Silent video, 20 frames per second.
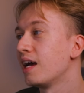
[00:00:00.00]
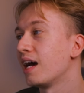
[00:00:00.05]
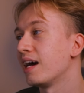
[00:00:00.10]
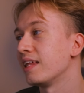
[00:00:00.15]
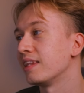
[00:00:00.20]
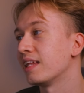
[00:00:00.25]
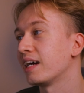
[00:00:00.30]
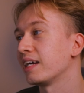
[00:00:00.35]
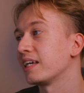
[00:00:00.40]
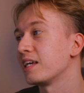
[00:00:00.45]

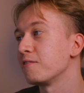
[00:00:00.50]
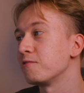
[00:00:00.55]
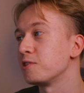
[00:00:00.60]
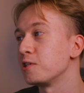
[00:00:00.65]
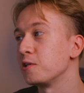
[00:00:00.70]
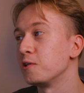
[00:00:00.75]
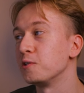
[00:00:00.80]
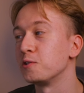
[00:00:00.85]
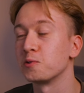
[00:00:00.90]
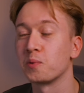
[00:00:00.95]
and that gives
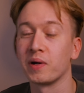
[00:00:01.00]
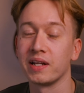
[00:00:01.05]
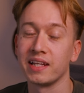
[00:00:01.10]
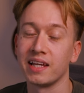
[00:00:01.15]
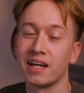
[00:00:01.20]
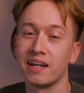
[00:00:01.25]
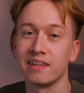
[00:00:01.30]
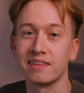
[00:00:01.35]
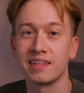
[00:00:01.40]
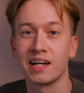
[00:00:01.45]
you
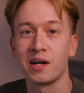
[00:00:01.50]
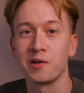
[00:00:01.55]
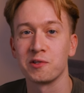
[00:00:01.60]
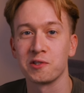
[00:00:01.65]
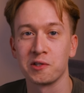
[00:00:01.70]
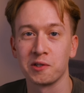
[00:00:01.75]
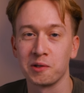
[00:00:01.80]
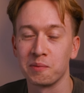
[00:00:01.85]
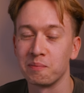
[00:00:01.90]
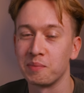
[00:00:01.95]

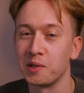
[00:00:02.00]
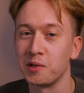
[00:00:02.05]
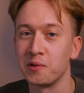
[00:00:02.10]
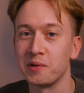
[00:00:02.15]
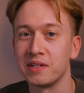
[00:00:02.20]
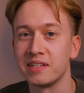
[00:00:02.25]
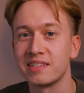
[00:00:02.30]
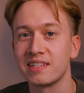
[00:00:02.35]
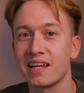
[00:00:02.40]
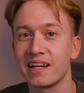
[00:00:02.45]
28,000
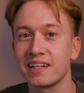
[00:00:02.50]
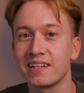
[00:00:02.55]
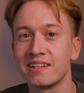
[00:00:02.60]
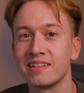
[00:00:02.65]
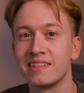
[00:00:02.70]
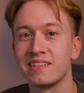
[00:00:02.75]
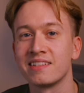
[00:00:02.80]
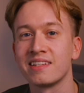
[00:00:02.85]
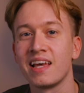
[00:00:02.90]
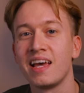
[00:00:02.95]
computing
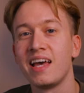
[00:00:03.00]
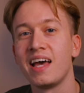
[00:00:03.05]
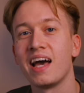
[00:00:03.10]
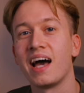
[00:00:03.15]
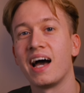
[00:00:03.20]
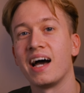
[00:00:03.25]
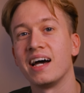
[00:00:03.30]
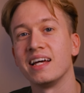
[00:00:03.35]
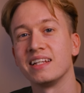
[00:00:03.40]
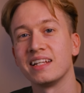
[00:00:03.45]
seconds
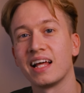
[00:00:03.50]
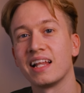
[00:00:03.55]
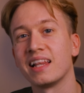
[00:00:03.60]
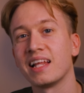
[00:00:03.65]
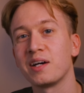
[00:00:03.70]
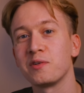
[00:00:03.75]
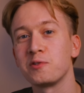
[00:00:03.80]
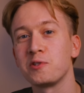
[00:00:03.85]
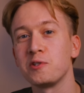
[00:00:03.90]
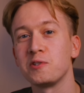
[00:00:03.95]
and
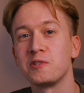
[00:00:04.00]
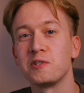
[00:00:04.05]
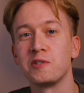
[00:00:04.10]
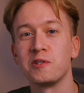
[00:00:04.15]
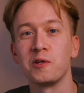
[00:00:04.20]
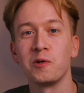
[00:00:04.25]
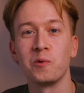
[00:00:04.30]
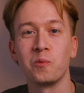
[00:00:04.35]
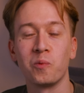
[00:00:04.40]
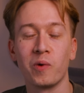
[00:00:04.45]
allows you to
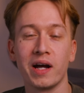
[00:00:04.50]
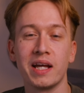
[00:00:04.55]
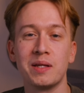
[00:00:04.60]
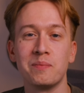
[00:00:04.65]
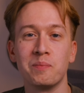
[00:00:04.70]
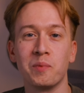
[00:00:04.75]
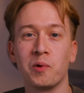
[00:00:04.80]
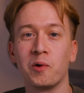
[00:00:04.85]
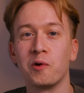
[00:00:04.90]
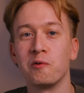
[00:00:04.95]
do way
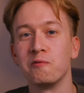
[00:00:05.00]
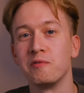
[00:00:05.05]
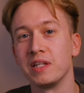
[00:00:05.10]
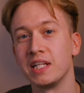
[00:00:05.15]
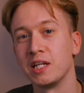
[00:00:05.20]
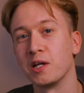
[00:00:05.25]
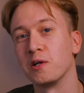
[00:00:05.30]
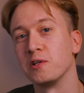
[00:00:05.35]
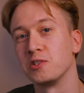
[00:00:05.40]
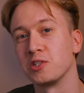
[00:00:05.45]
more video